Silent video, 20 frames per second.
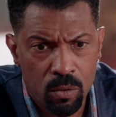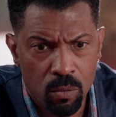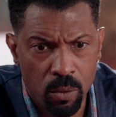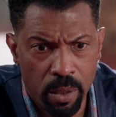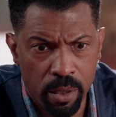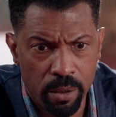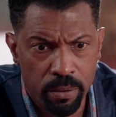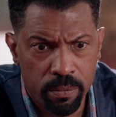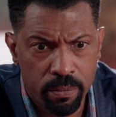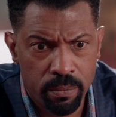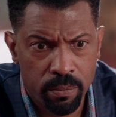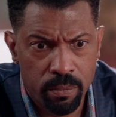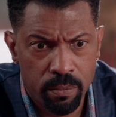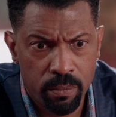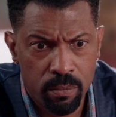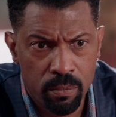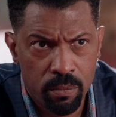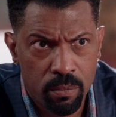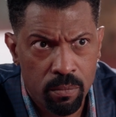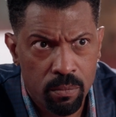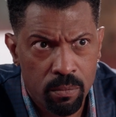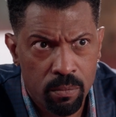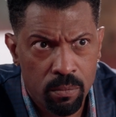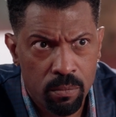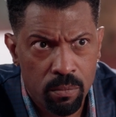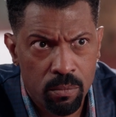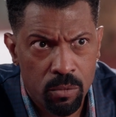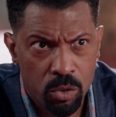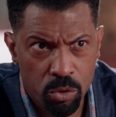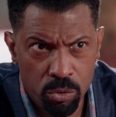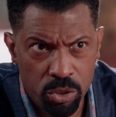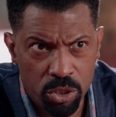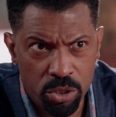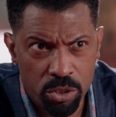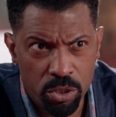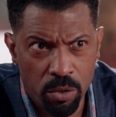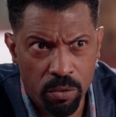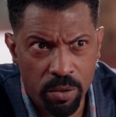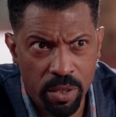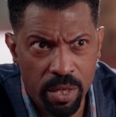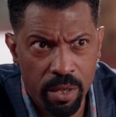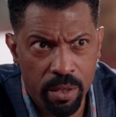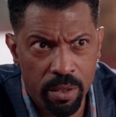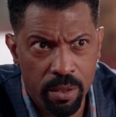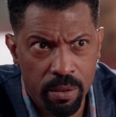Well, you just don't get